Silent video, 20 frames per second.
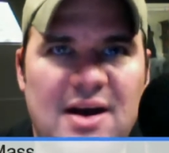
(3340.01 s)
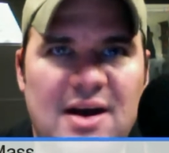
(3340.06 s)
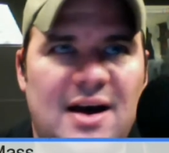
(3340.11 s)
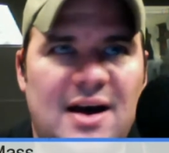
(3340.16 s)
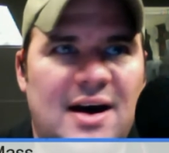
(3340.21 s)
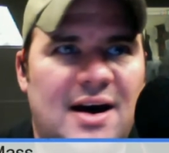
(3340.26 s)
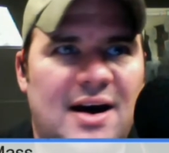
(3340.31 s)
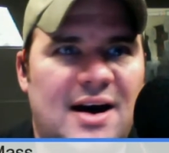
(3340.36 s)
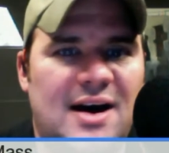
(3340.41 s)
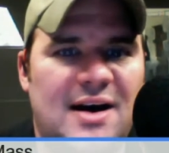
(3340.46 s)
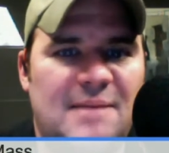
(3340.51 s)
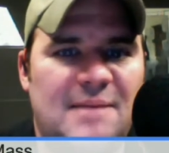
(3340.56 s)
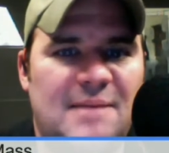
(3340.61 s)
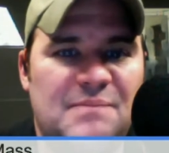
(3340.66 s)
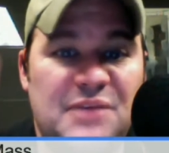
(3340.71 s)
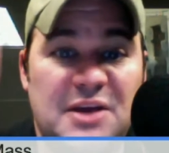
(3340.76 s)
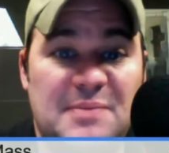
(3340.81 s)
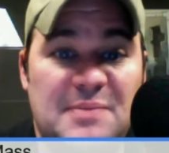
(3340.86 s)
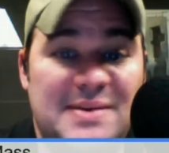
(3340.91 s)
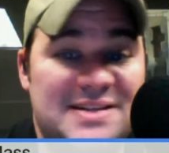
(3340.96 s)

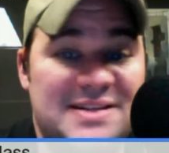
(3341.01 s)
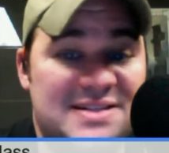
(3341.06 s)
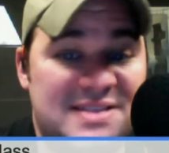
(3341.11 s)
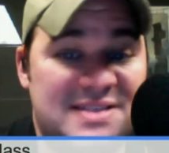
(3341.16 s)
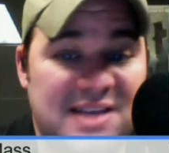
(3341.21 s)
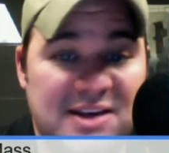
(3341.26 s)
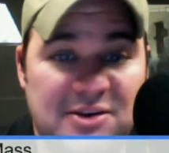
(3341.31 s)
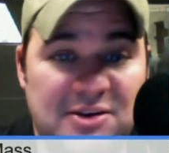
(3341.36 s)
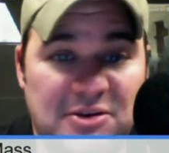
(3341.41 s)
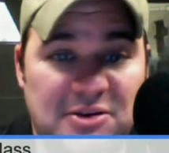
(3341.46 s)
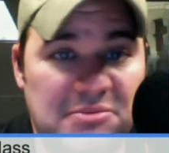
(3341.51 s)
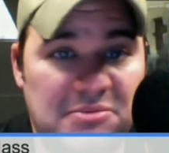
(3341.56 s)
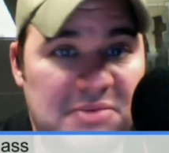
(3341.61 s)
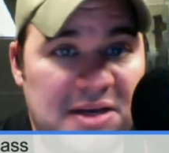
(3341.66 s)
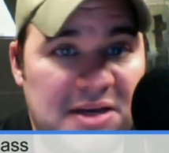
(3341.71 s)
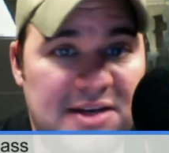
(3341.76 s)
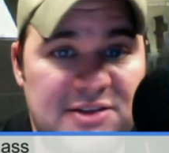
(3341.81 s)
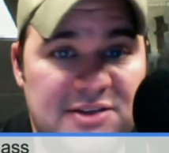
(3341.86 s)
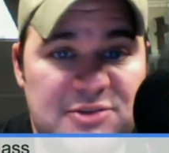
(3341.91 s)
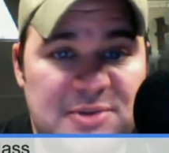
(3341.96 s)
He had been single,
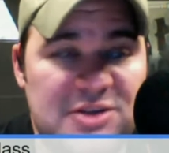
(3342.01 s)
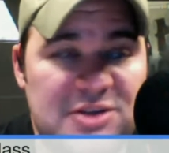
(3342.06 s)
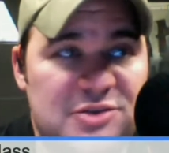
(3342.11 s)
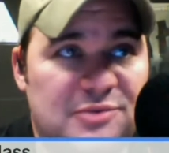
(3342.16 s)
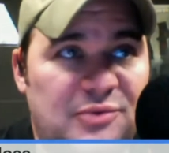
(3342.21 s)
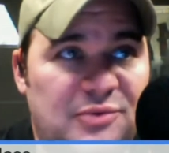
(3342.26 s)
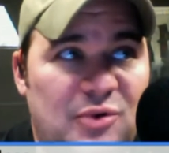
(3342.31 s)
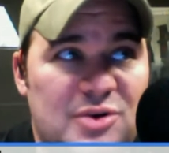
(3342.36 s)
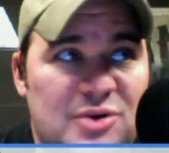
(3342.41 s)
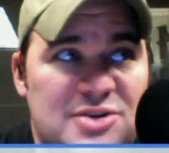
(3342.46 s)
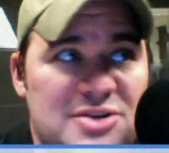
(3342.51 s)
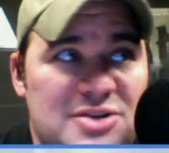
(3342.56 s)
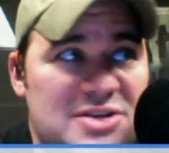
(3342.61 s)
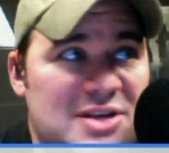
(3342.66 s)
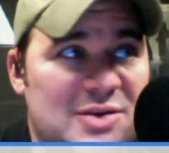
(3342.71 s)
and in Special Forces,